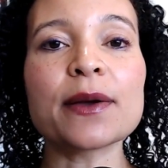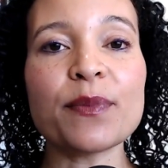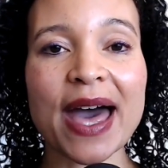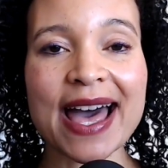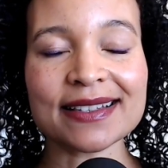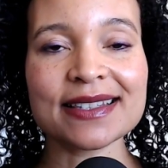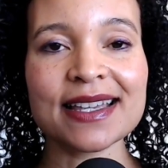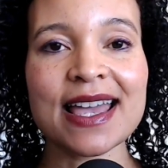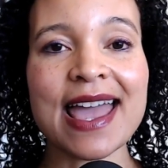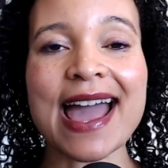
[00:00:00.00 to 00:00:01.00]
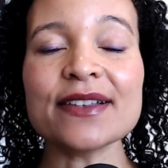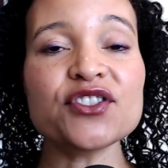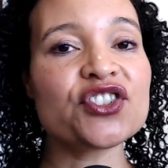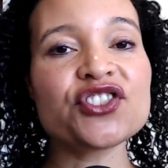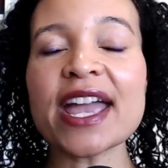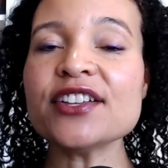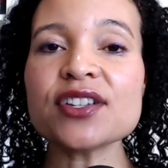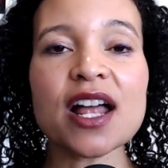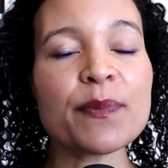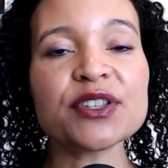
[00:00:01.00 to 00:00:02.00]
best. And just change it
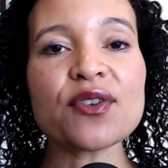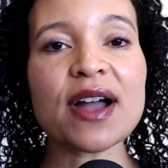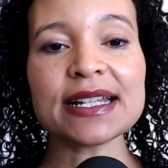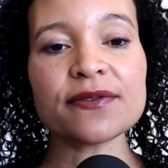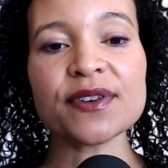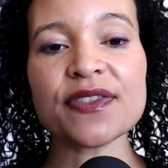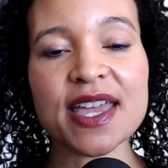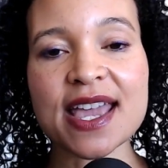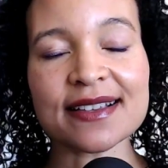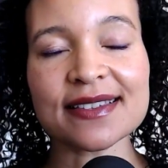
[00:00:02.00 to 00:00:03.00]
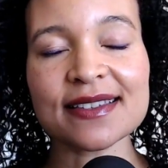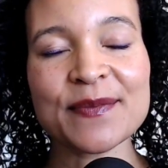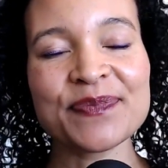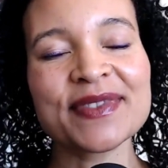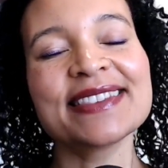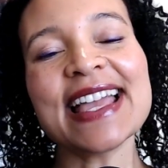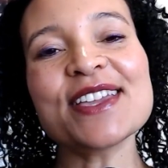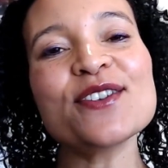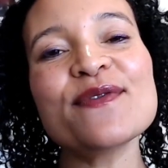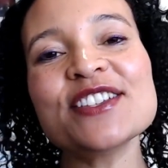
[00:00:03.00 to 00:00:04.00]
up and try different things. Thank
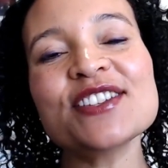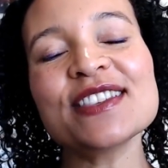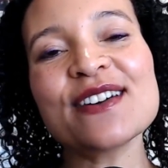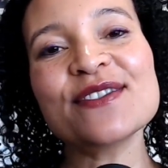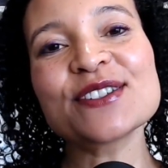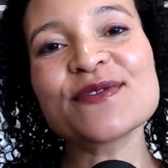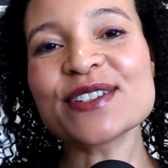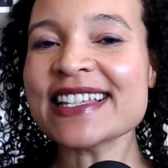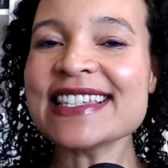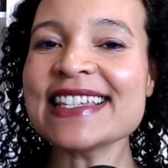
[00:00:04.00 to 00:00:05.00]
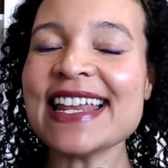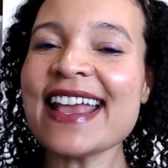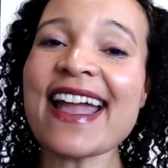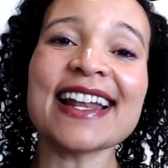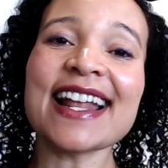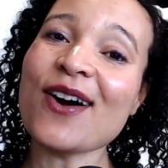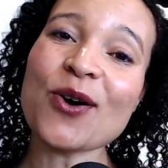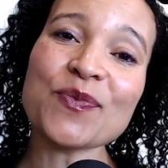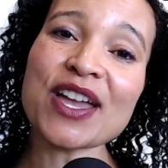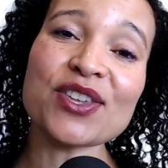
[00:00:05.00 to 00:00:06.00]
you, veggie lovers, for listening, and I
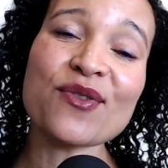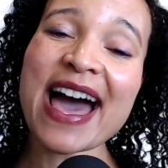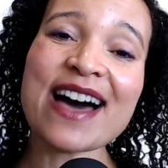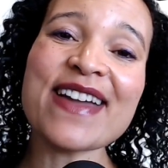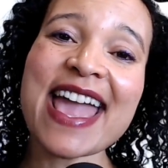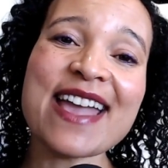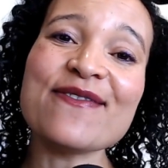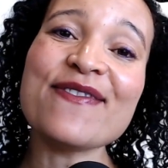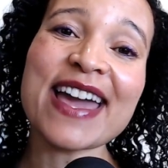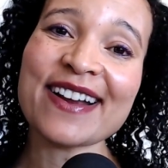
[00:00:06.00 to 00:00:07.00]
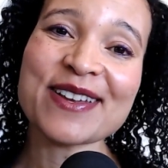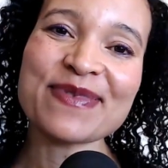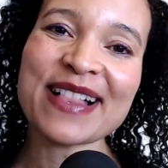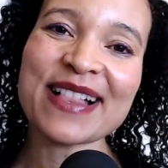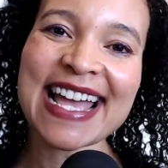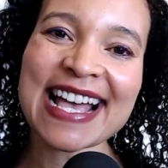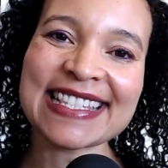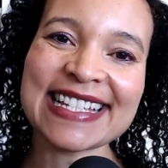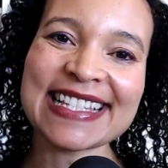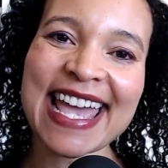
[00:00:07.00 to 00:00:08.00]
hope that you have a very
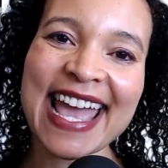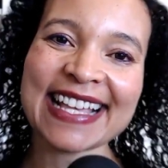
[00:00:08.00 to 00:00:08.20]
plantastic day.